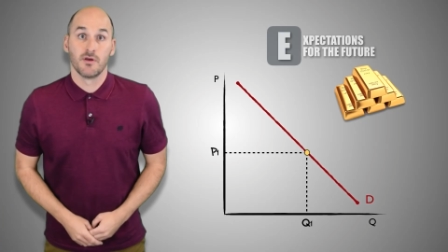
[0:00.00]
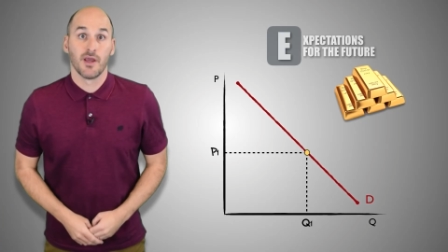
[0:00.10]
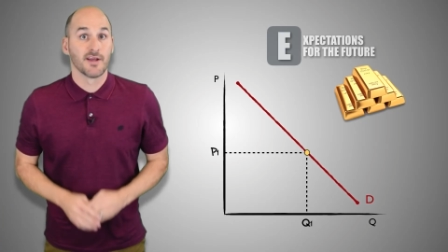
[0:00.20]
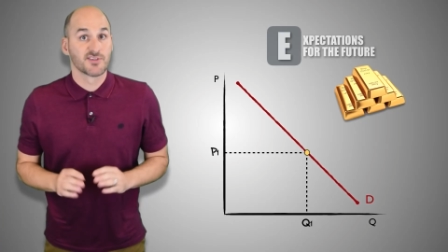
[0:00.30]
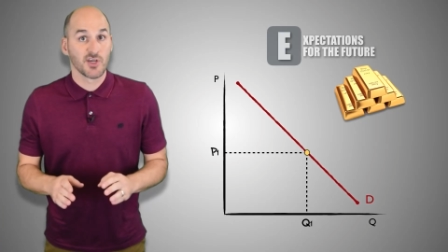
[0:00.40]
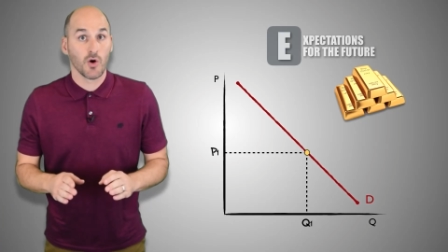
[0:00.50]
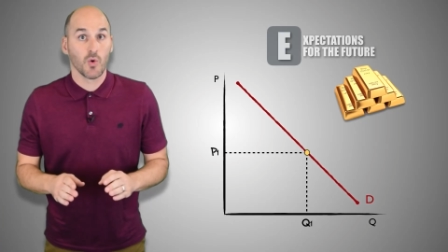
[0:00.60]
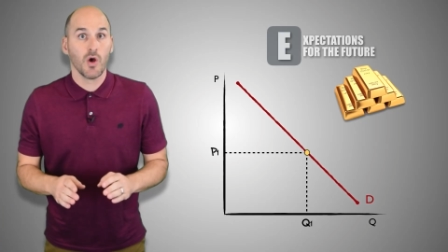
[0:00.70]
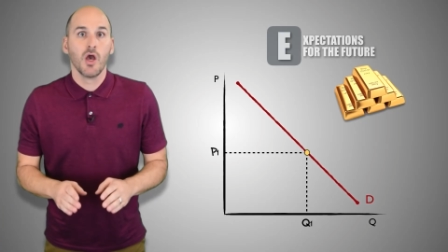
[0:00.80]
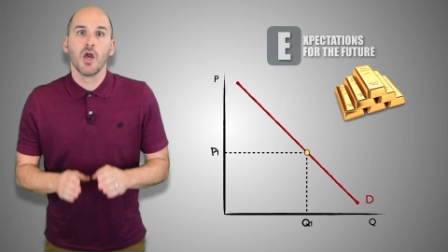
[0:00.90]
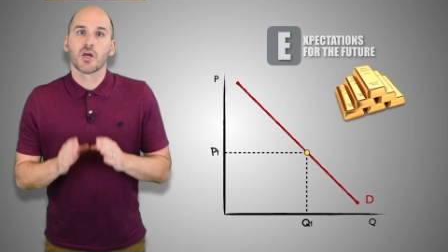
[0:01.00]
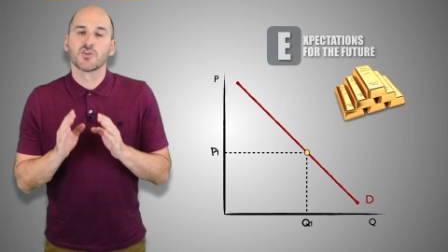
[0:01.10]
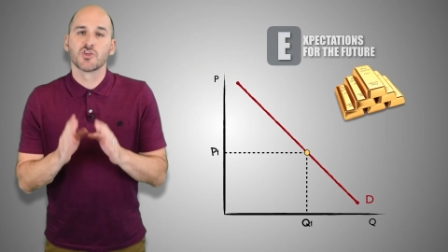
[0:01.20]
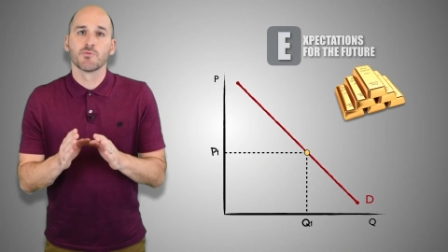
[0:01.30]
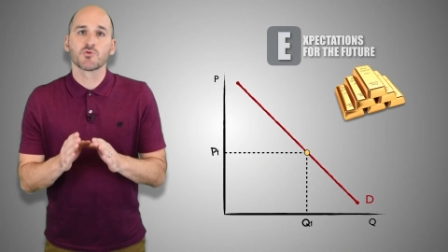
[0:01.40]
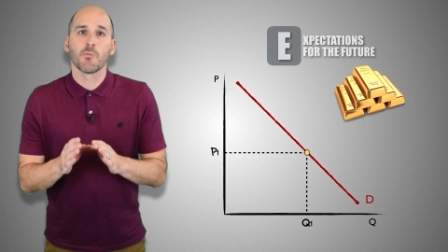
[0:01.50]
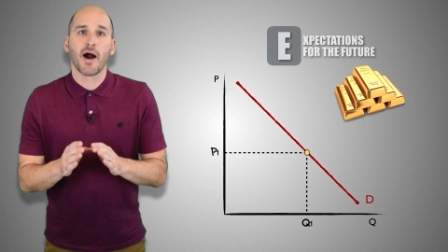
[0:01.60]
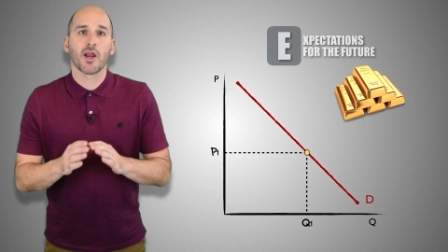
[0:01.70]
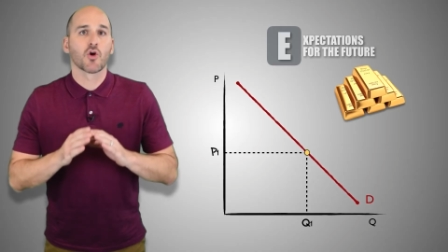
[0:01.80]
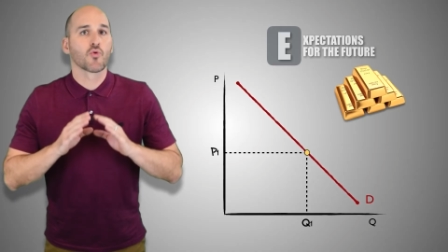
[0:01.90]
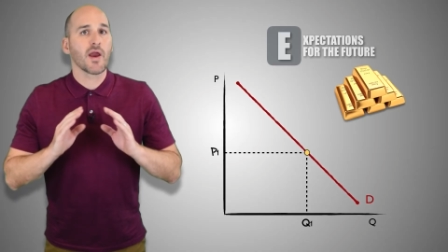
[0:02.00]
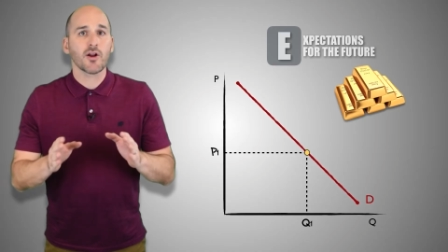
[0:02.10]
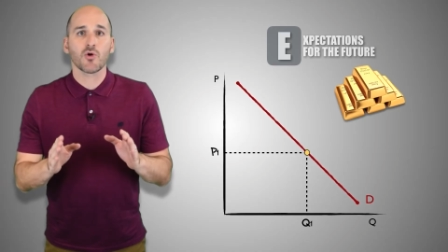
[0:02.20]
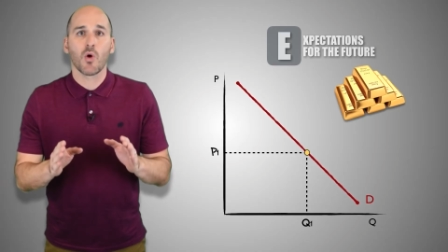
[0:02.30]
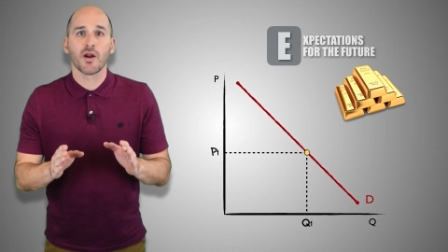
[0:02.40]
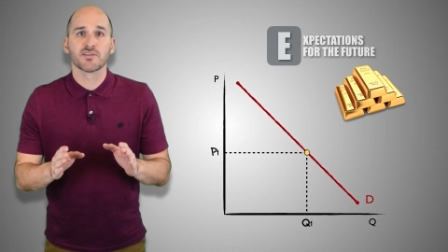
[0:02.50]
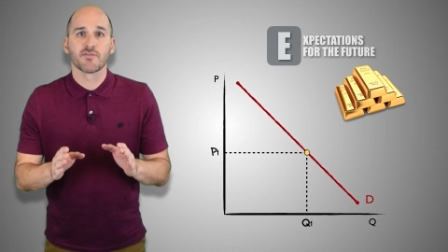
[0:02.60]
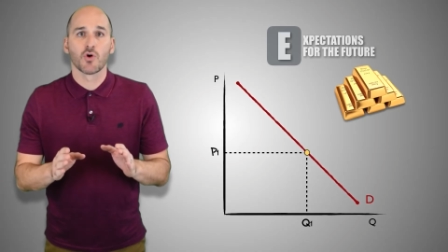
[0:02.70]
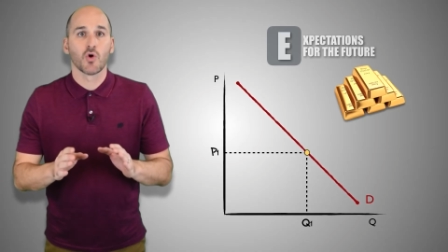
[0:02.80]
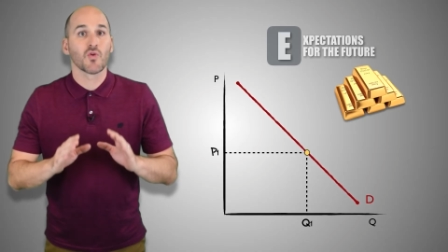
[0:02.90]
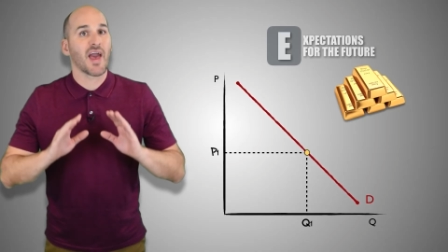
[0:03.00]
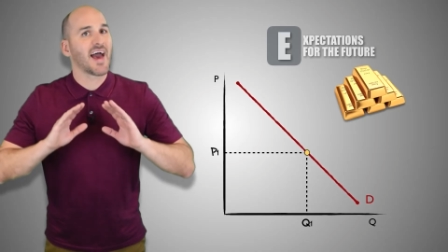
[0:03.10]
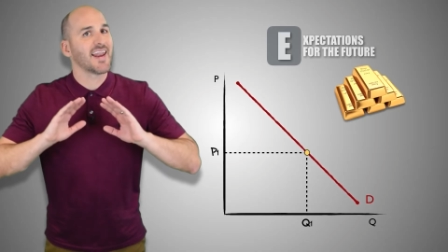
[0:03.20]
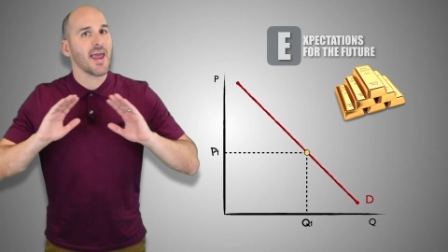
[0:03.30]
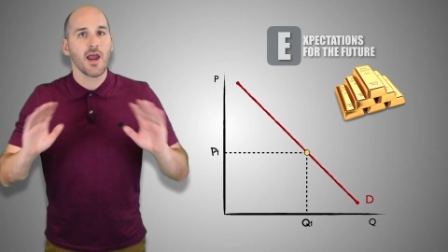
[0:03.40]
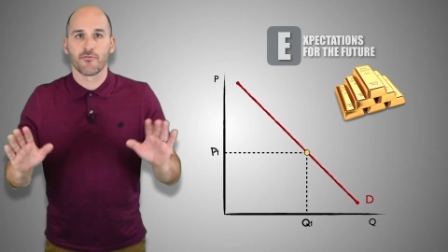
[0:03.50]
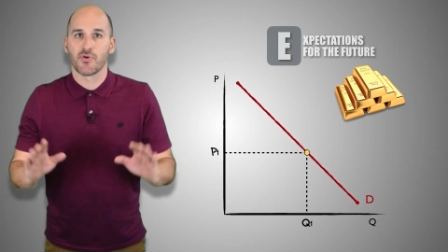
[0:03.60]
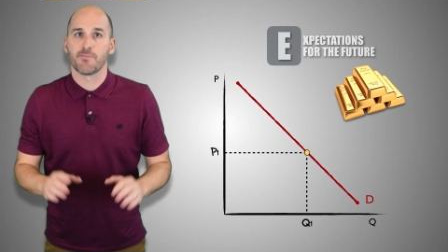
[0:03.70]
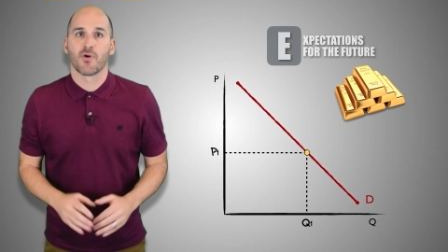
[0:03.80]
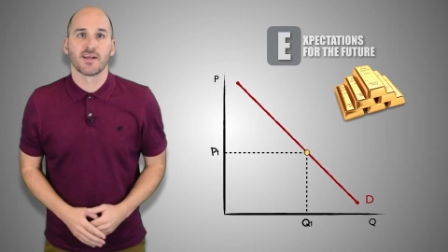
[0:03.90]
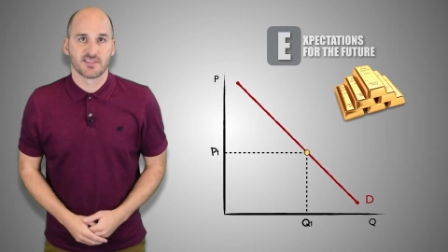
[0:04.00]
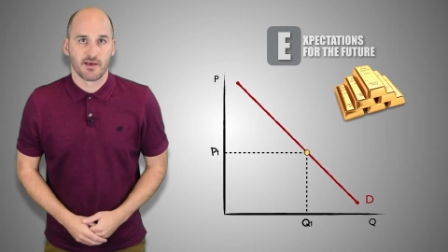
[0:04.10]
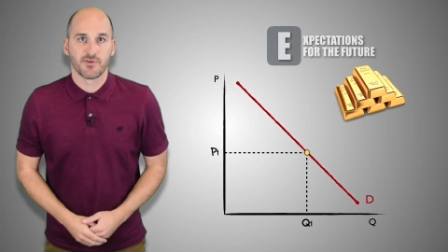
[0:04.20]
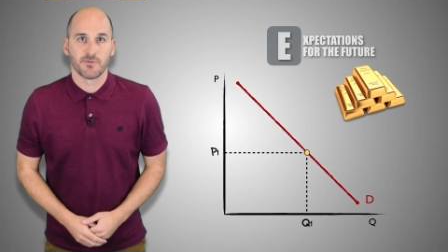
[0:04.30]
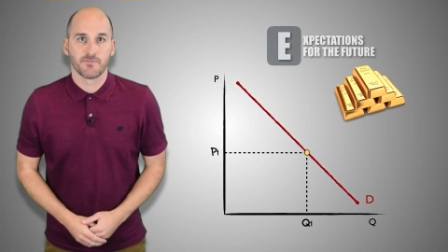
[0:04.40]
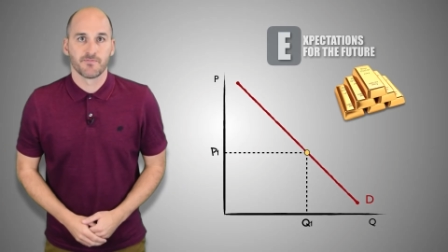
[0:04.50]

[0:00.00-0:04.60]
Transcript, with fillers: And so, consumers will buy greater quantities of gold at every price level.